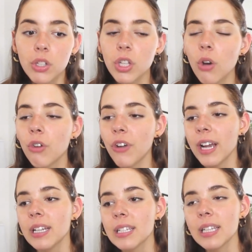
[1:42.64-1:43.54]
So if
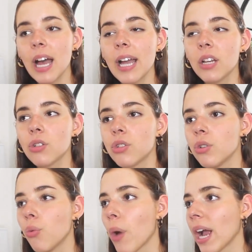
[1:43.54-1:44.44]
I decide
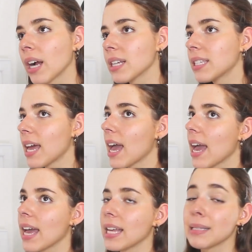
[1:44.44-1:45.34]
to wear, say,
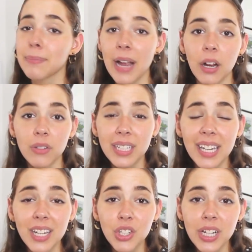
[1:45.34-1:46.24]
a pair of
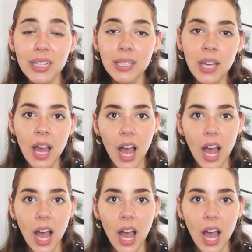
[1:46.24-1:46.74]
skinny jeans,